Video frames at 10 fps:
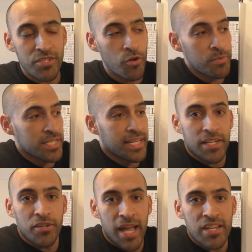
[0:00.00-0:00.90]
You're almost like
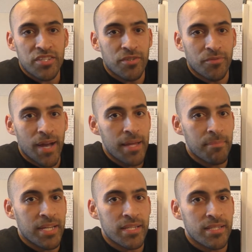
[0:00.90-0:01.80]
international, right?
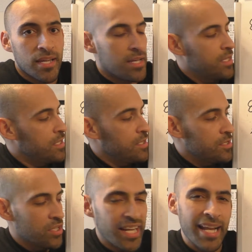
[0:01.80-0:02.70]
Because
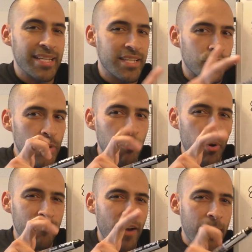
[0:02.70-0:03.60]
look at it as a
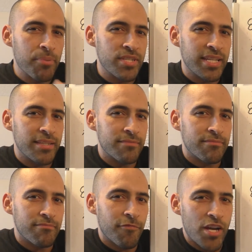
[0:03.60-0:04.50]
3.5%
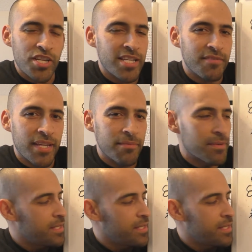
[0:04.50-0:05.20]
franchise fee.